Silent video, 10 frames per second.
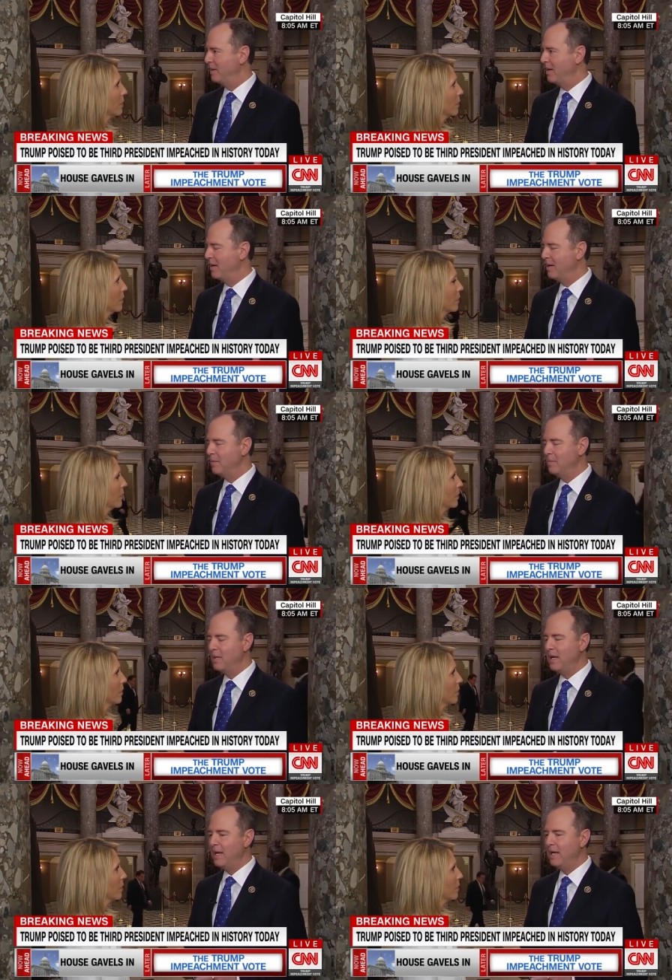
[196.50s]

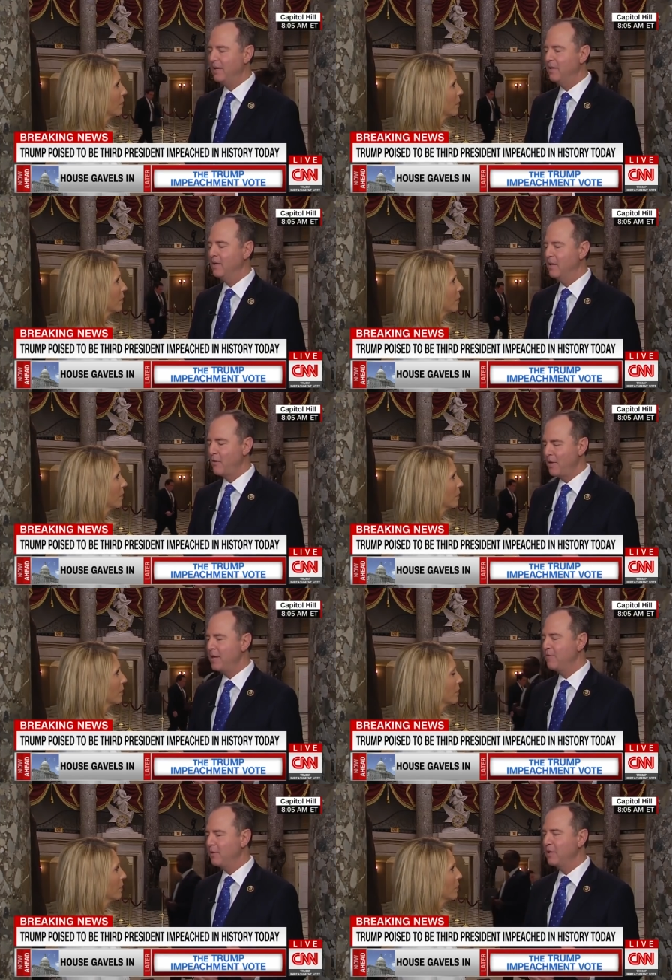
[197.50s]
and
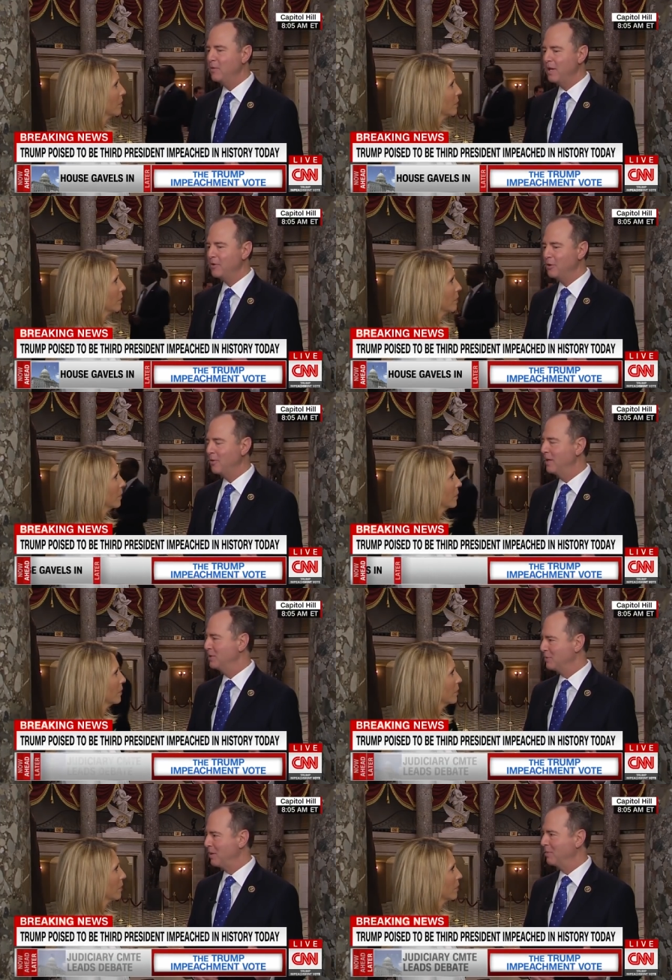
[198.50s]
thankfully we had
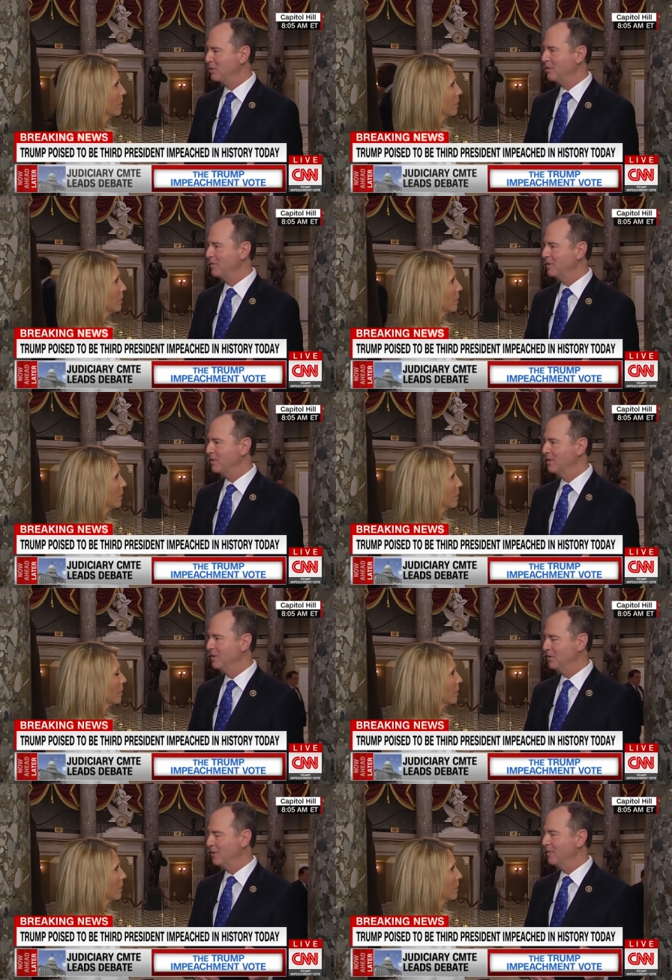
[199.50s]
courageous public
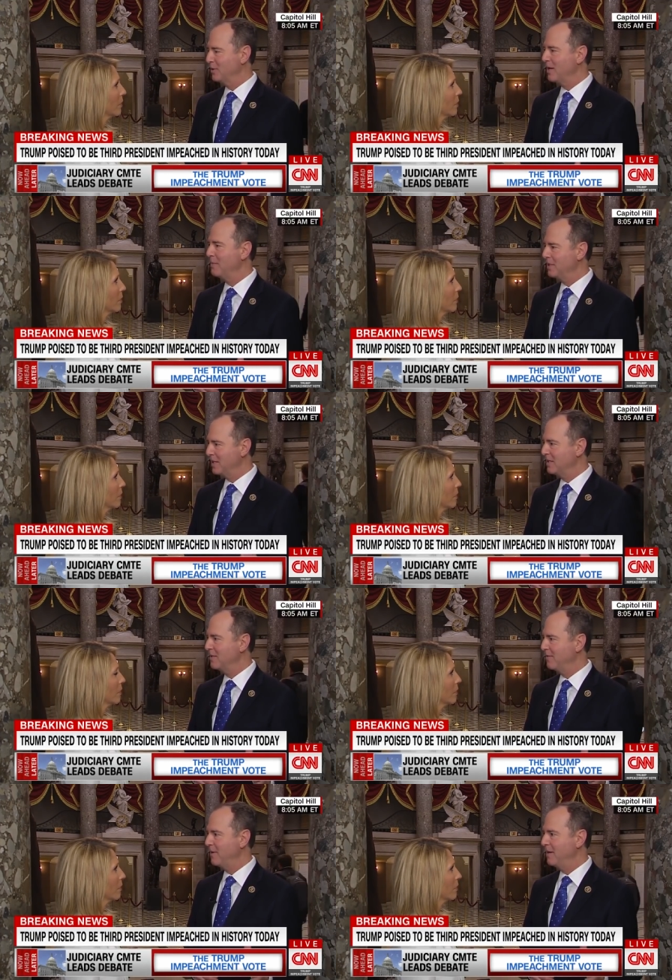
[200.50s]
servants come and
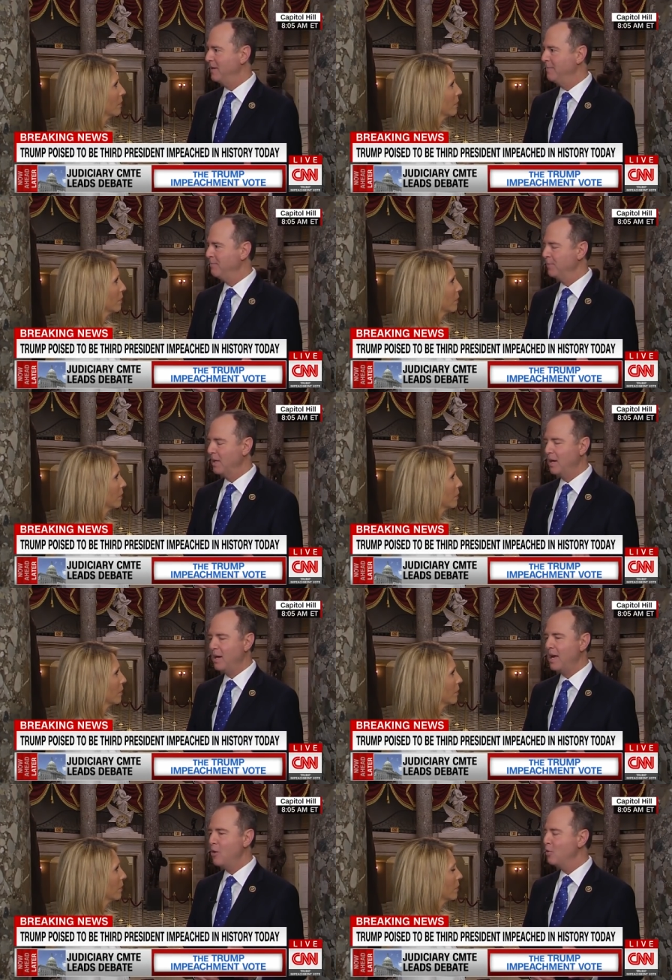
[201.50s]
testify
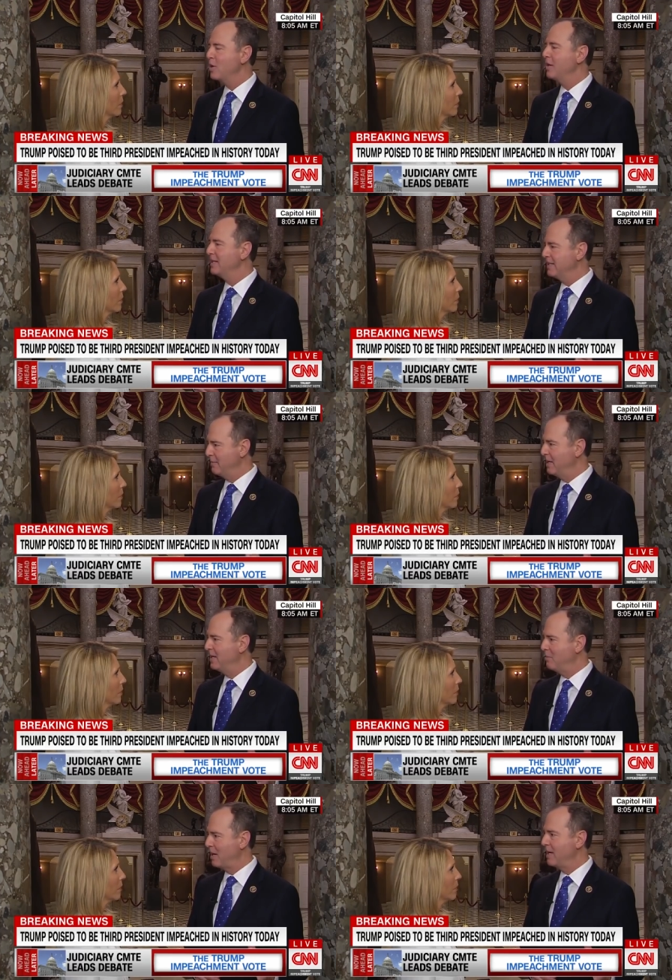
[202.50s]
who were not
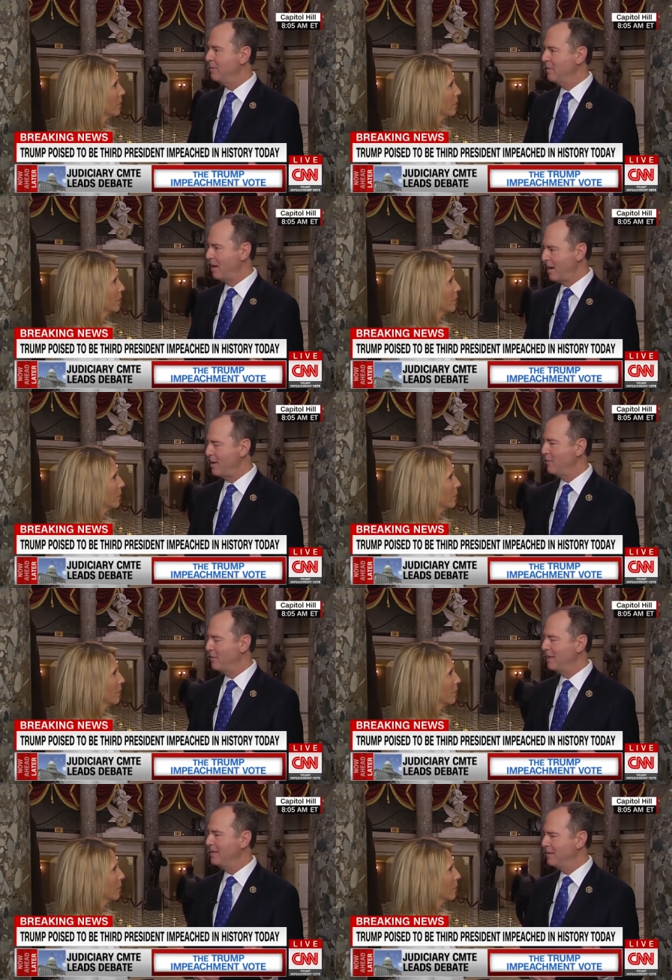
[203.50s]
intimidated by him either.
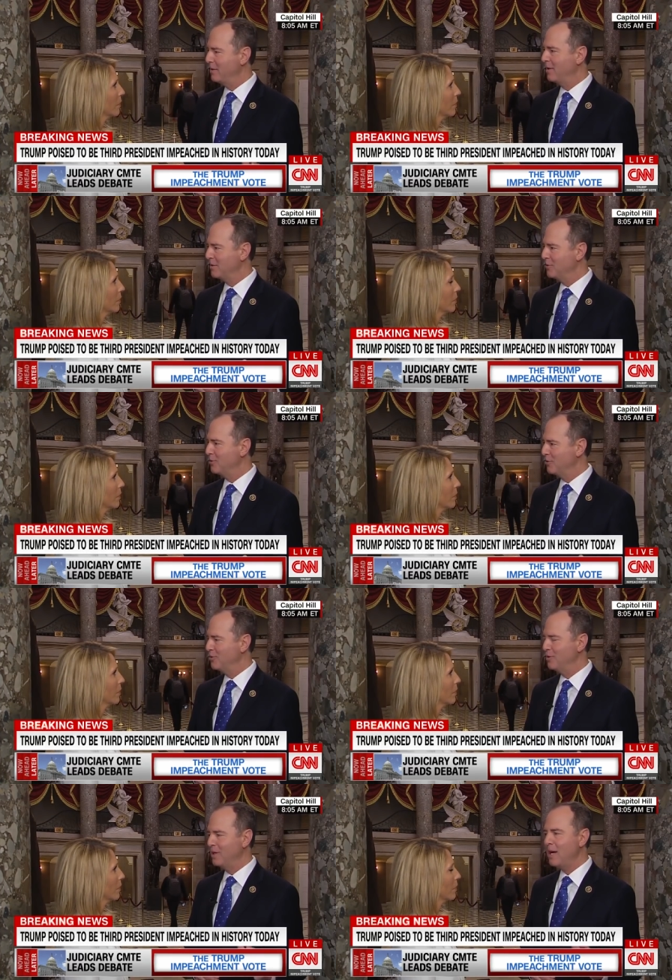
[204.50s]
They did their constitutional
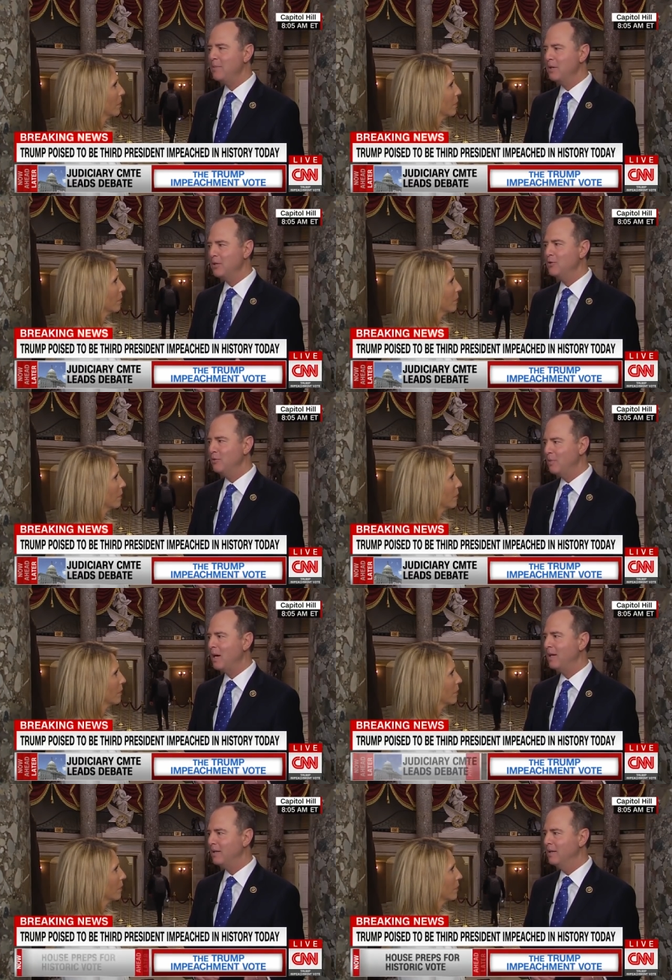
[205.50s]
duty. I'm going to do
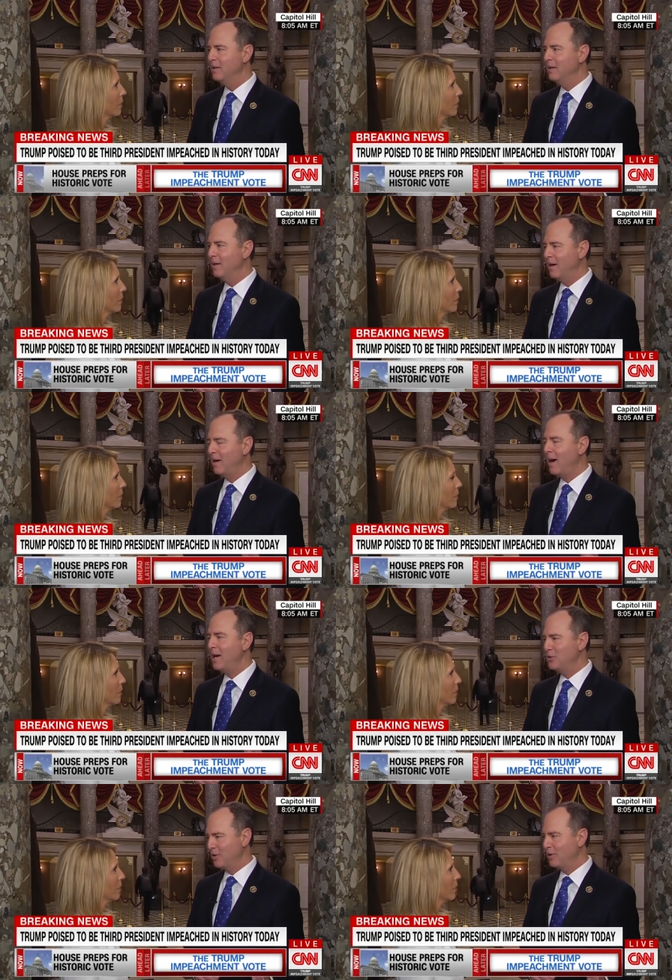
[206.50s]
mine.
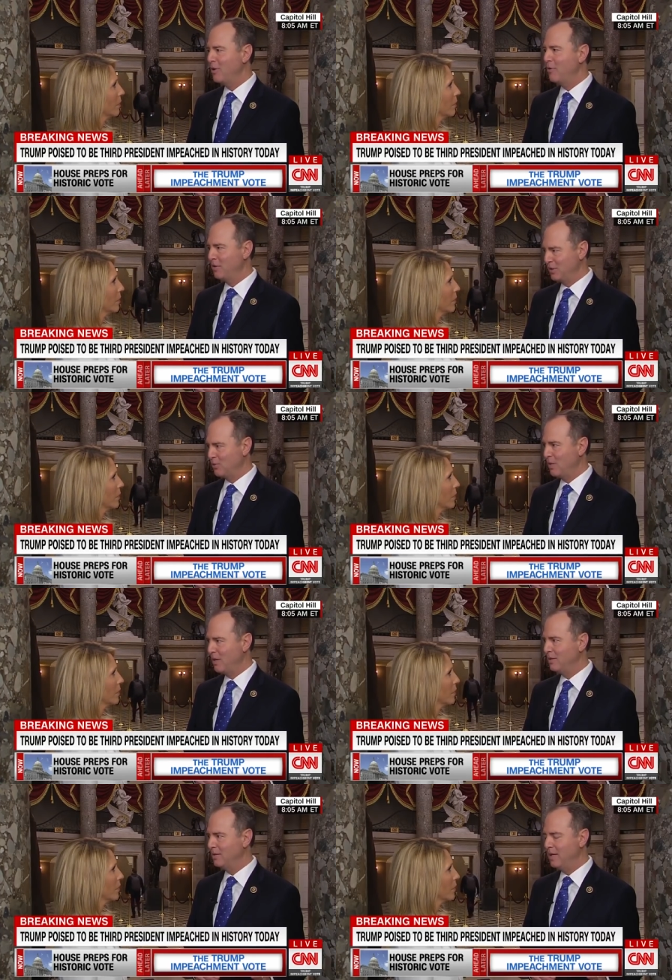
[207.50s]
I took an oath as
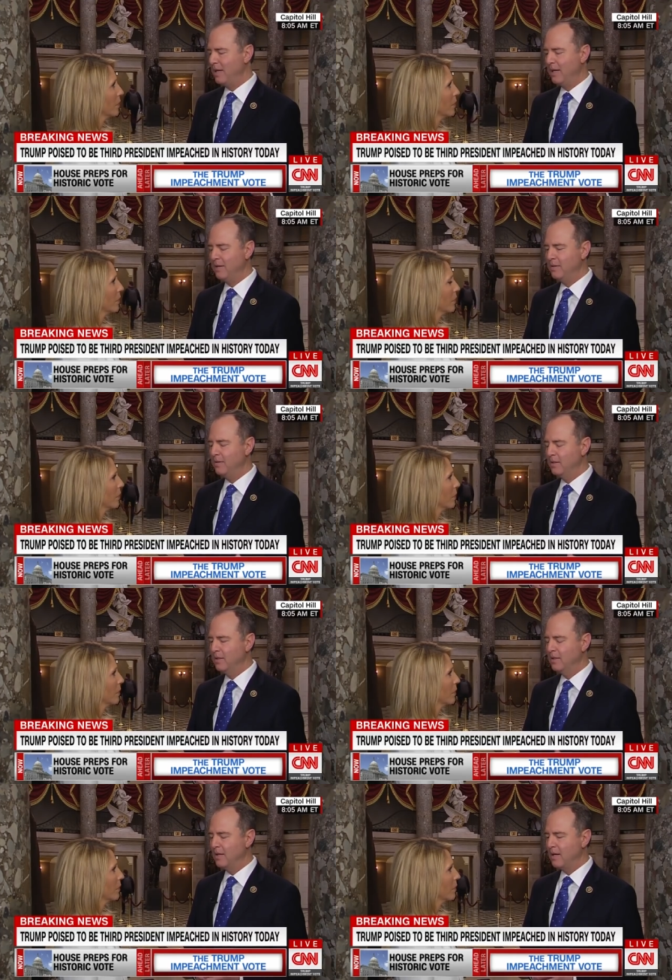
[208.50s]
well. And
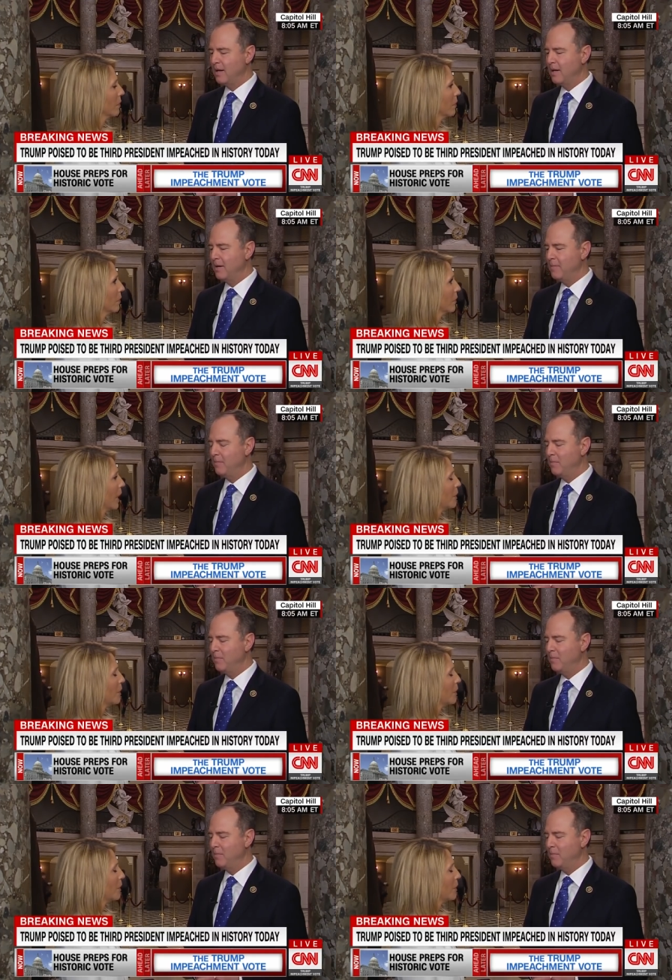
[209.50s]
I'm